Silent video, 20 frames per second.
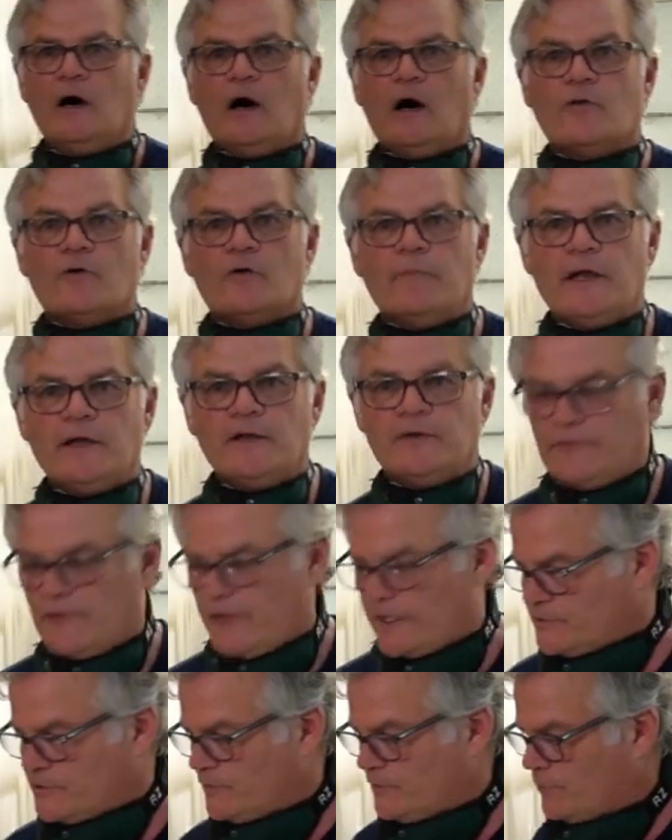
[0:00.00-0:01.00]
manufacturers'
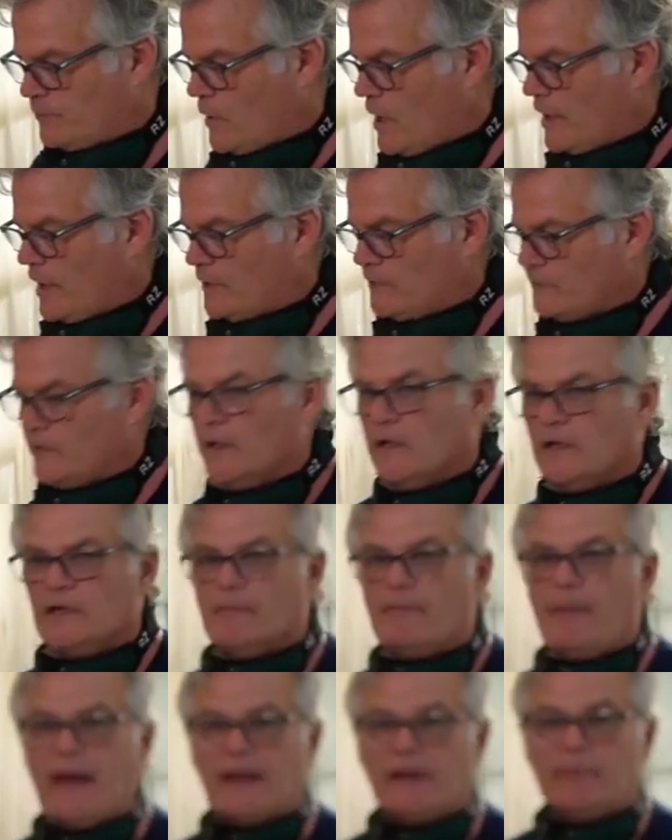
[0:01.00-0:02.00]
products
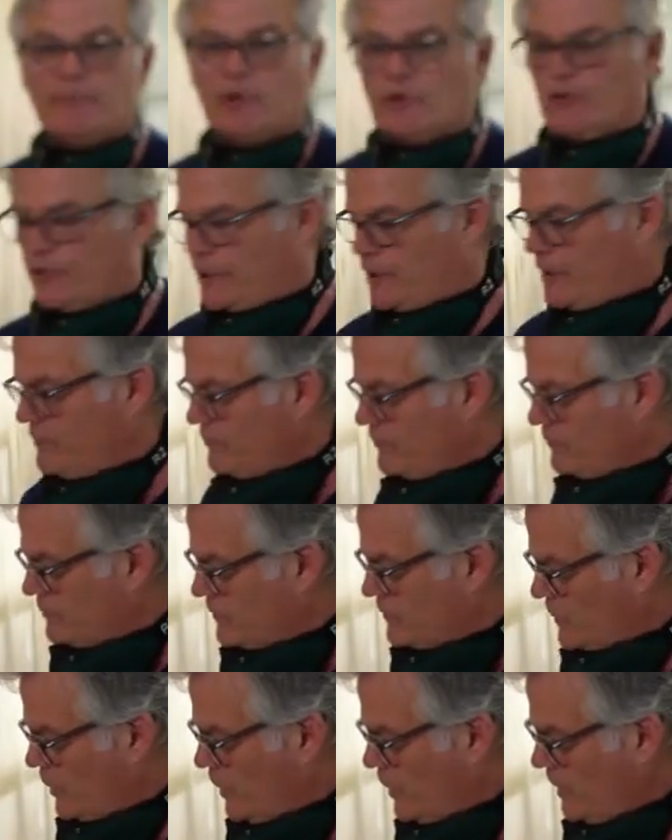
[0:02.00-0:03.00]
compatibility.
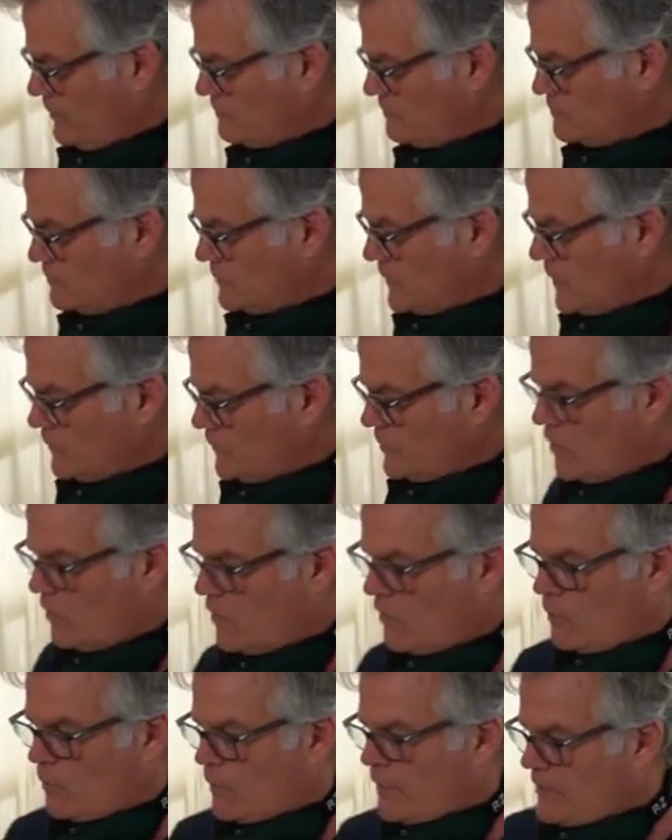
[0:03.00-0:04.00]
Okay? So we
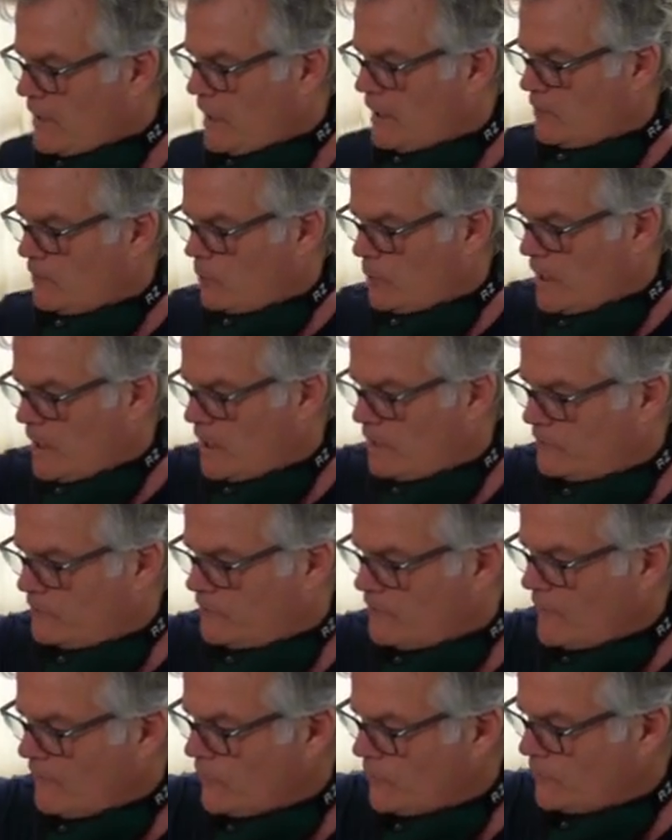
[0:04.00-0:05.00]
got several
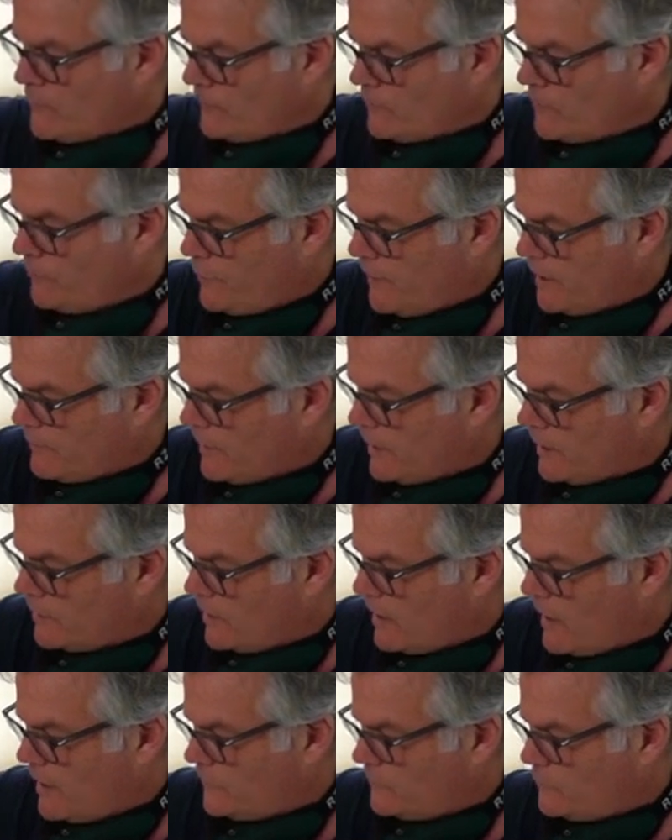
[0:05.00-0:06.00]
different pigmented lines.
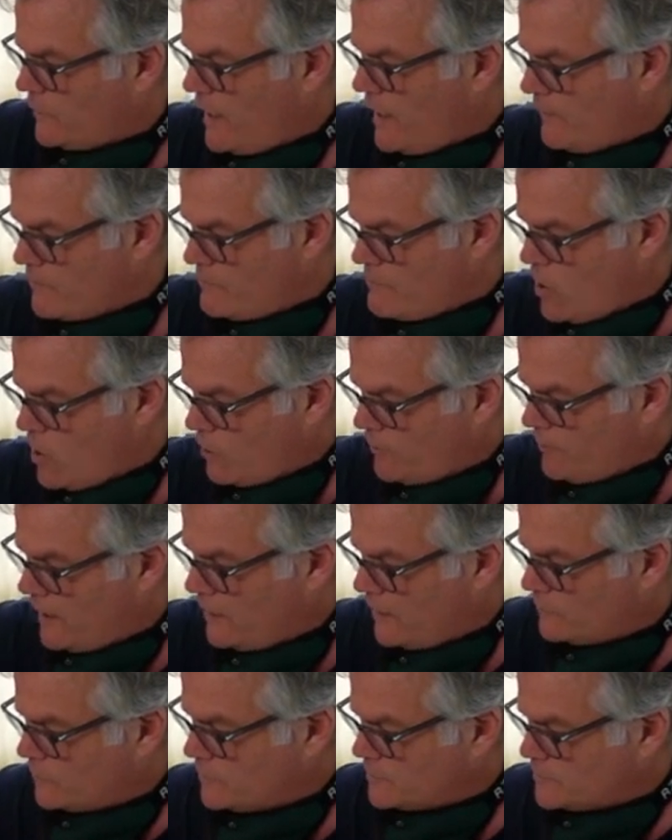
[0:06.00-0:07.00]
We have the milk paints,
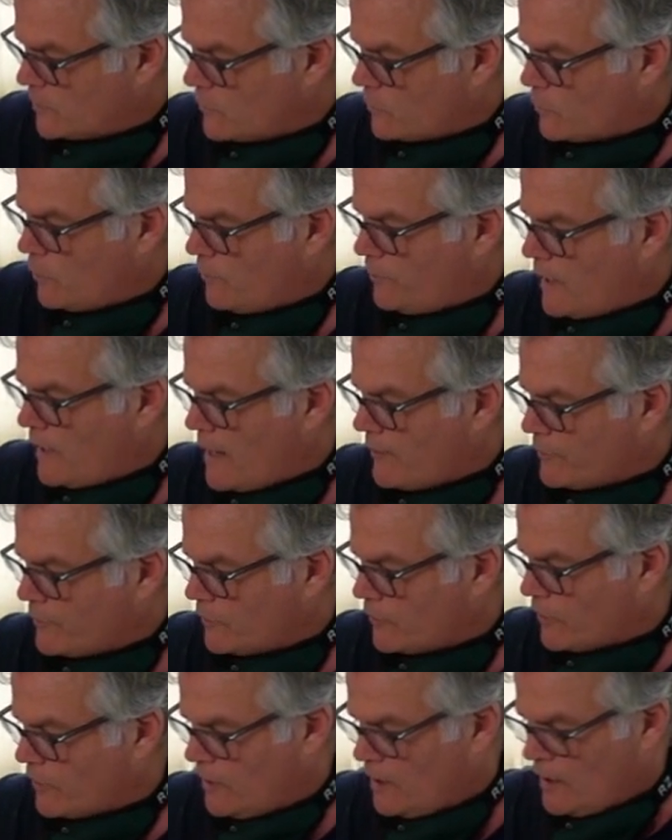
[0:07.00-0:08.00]
which are real popular,
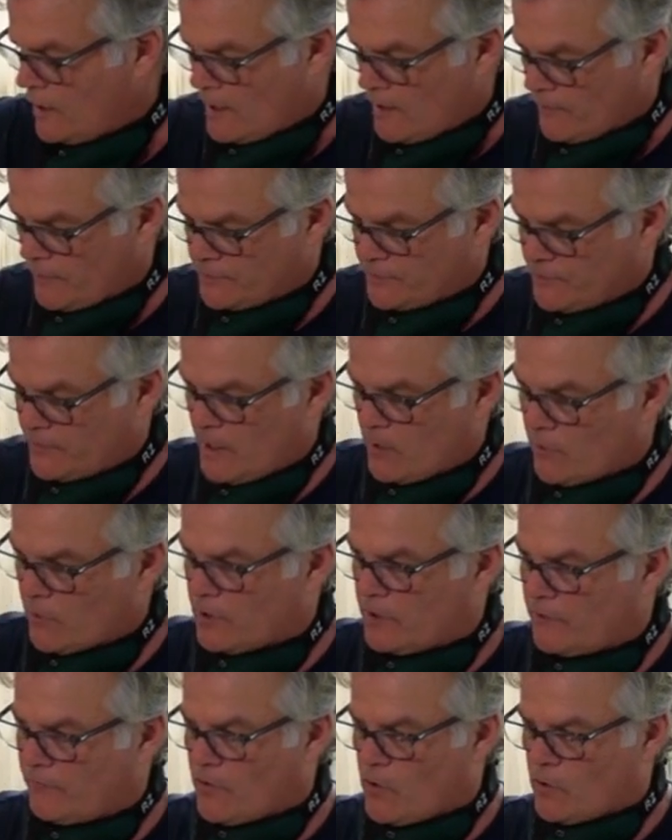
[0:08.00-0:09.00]
but today we're going to
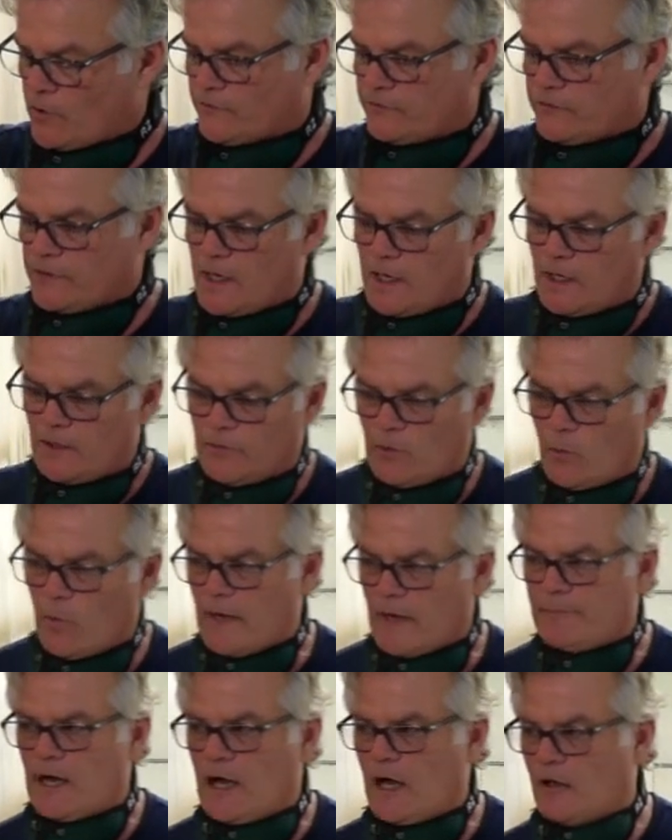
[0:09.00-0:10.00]
focus on the white
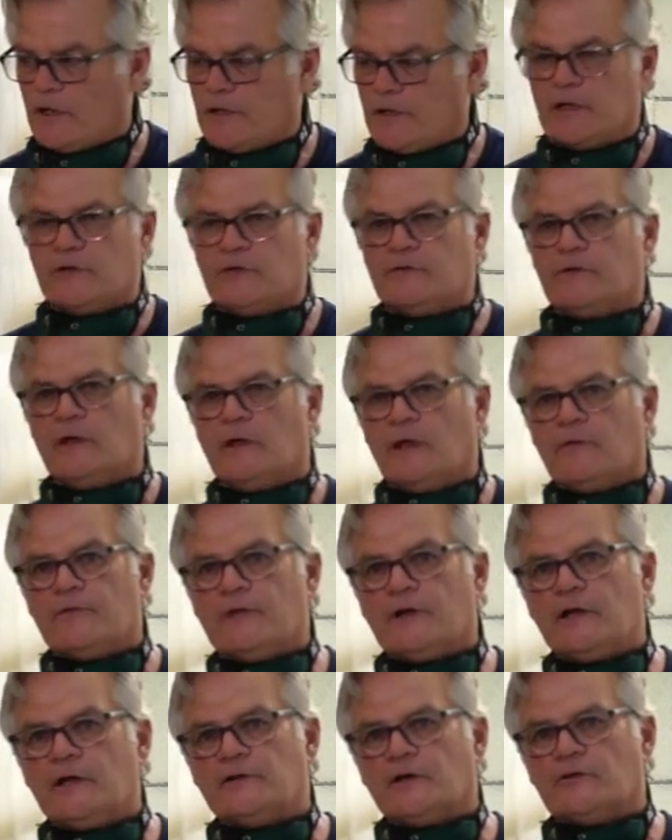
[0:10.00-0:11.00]
poly because then it
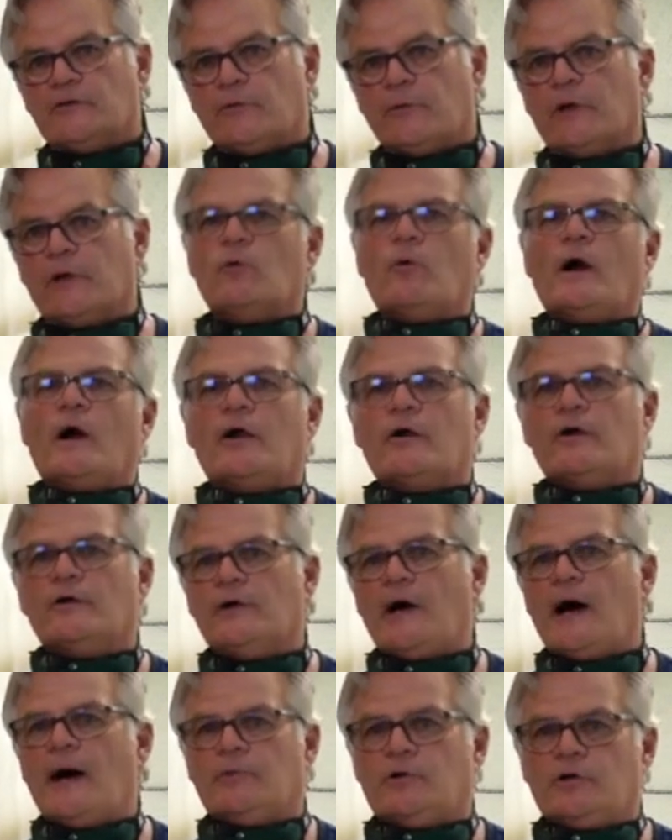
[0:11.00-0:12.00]
doesn't require a top
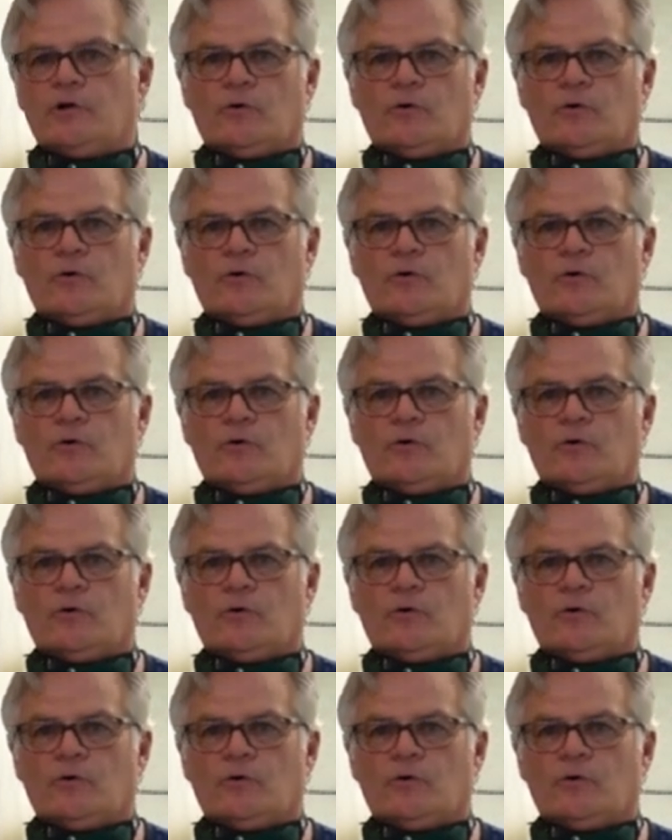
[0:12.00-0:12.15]
coat.